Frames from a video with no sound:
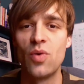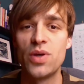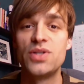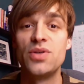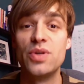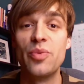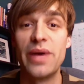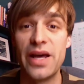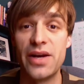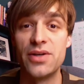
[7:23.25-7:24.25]
What you do
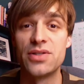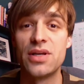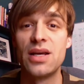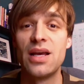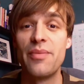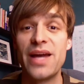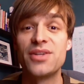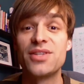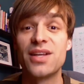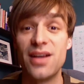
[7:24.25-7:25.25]
matters
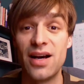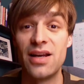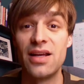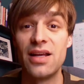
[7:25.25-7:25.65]
to God